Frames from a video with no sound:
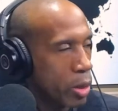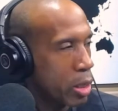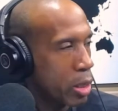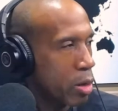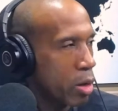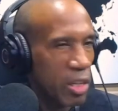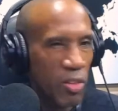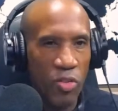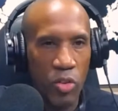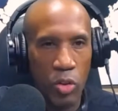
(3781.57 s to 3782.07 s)

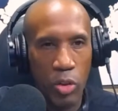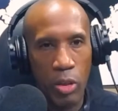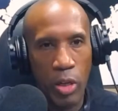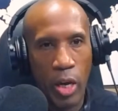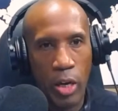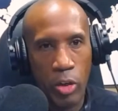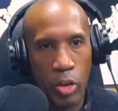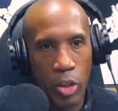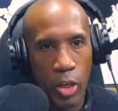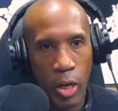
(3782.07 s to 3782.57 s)
on, even today
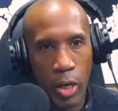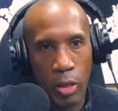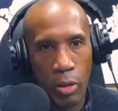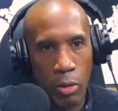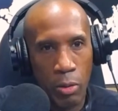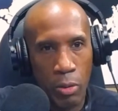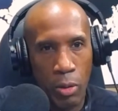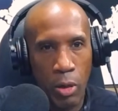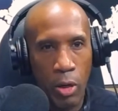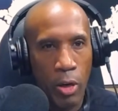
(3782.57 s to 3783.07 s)
in China,
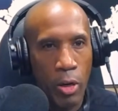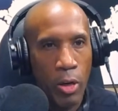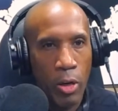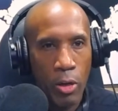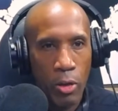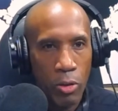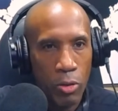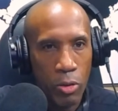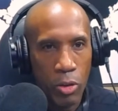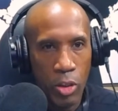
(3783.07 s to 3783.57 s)
the
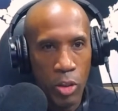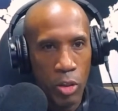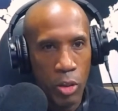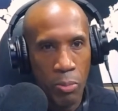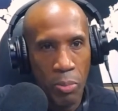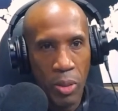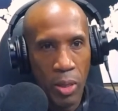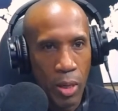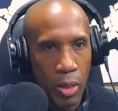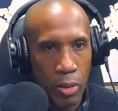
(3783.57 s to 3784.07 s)
Xi
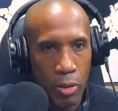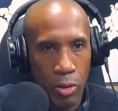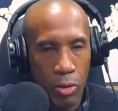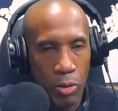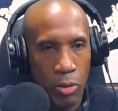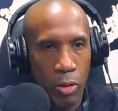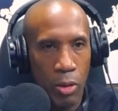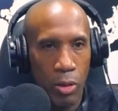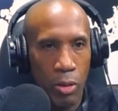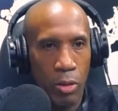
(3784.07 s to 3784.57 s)
Jinping and
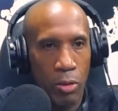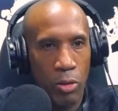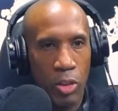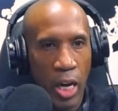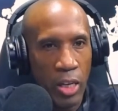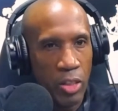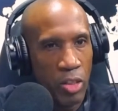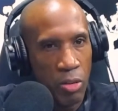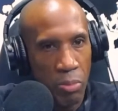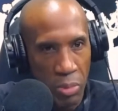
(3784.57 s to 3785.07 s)
the
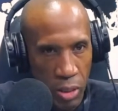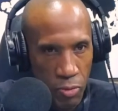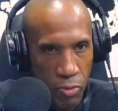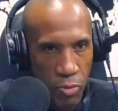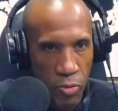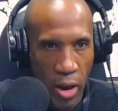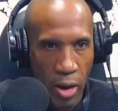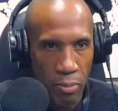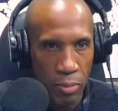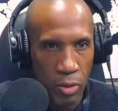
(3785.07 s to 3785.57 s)
Jiang Zemin
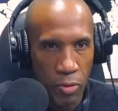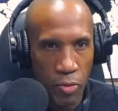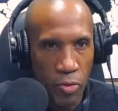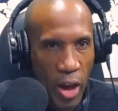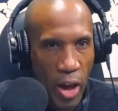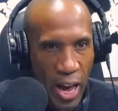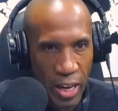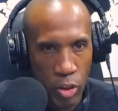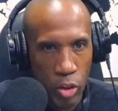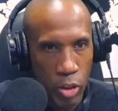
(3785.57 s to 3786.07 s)
family
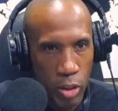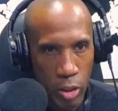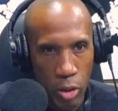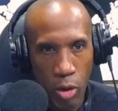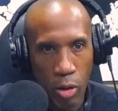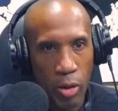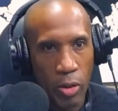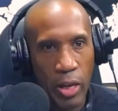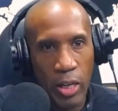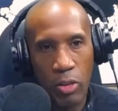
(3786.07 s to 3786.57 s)
faction and
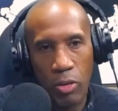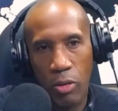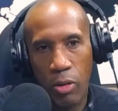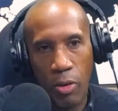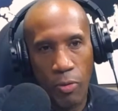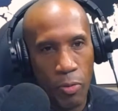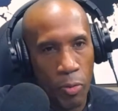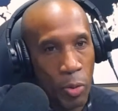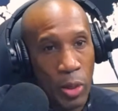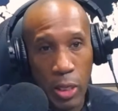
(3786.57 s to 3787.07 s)
all that
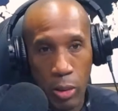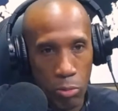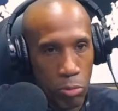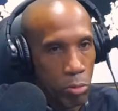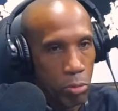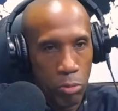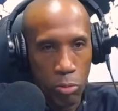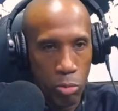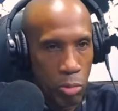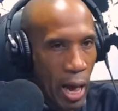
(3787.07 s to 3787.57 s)
stuff.
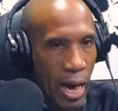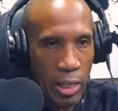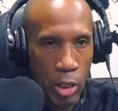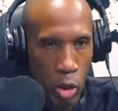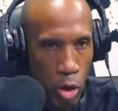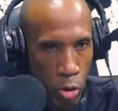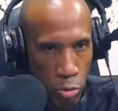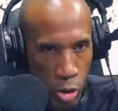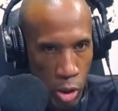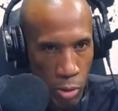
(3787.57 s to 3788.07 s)
I can
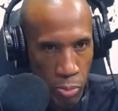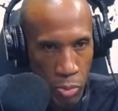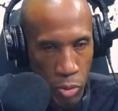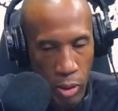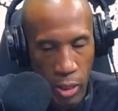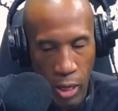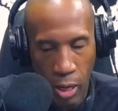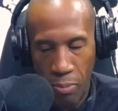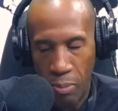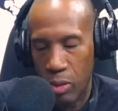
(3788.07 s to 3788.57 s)
go deep into
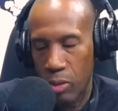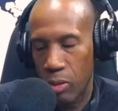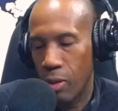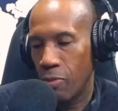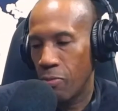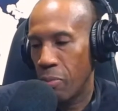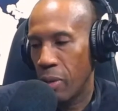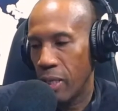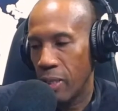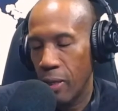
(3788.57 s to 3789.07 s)
that
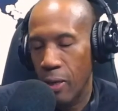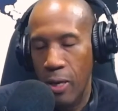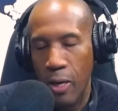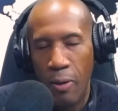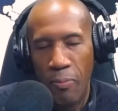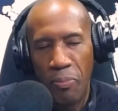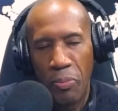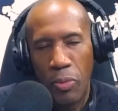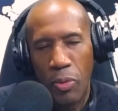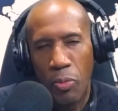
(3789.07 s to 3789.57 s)
myself, but
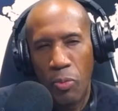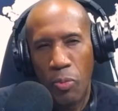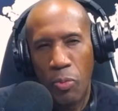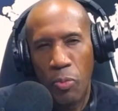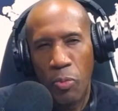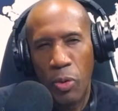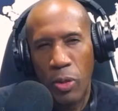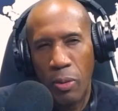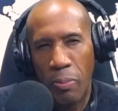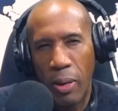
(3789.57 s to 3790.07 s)

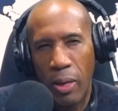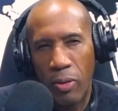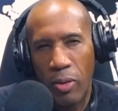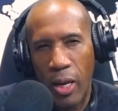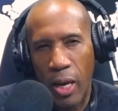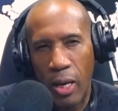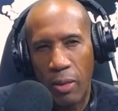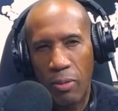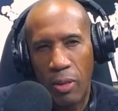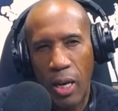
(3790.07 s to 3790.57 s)
what about
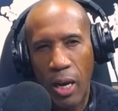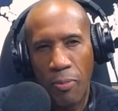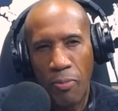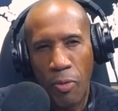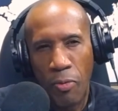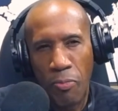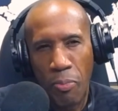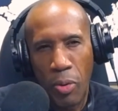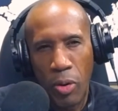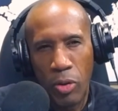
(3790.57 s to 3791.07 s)
that type
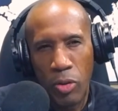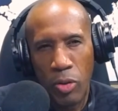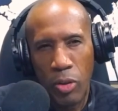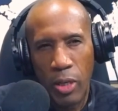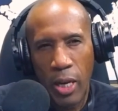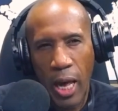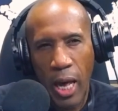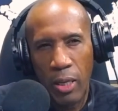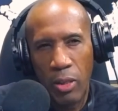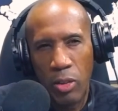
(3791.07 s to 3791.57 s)
of
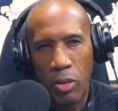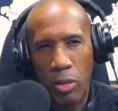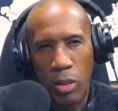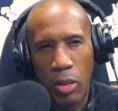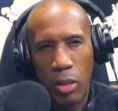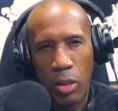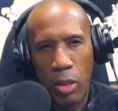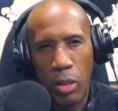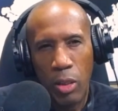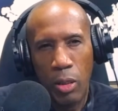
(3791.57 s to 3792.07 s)

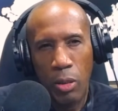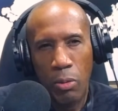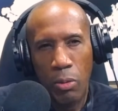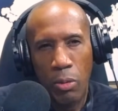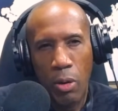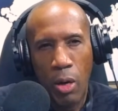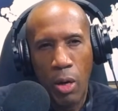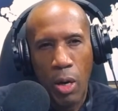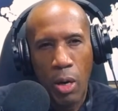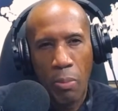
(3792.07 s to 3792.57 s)

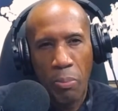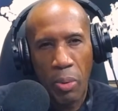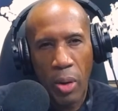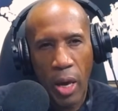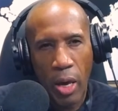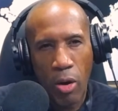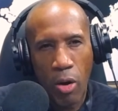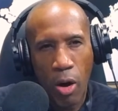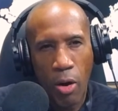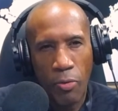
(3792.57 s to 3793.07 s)
personality
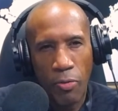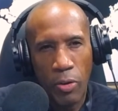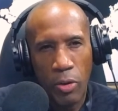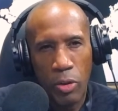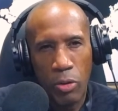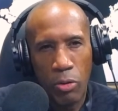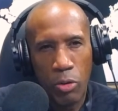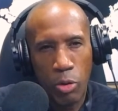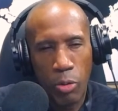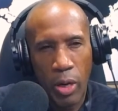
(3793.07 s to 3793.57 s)
playoff or
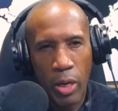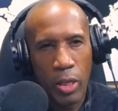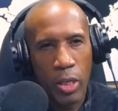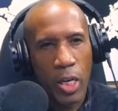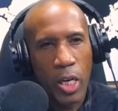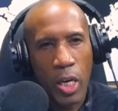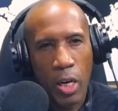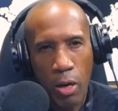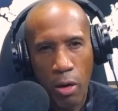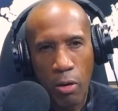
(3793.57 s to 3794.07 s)
trait
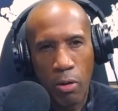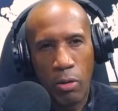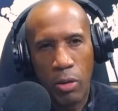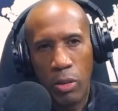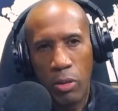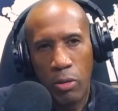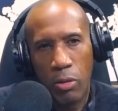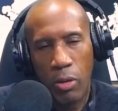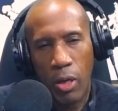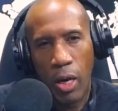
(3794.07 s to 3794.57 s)
here
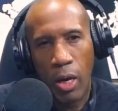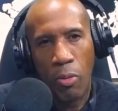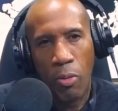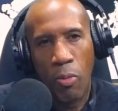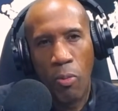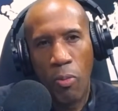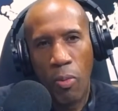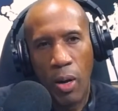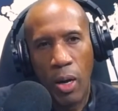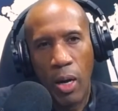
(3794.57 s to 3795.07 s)
in
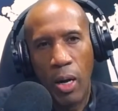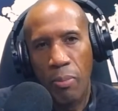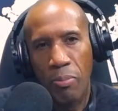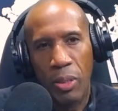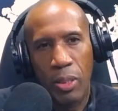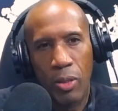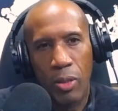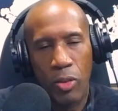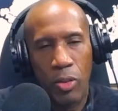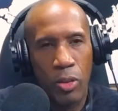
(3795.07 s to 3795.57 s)
Taiwan?
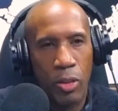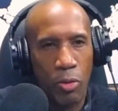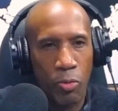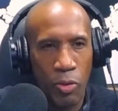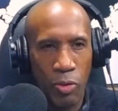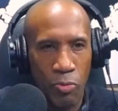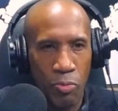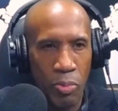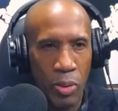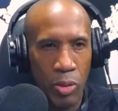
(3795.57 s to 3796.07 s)
Because,
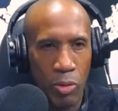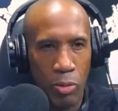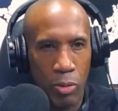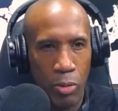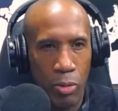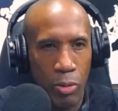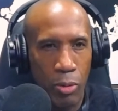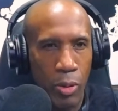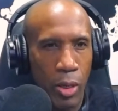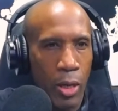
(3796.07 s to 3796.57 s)
we've been
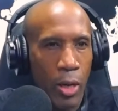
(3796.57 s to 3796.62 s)
through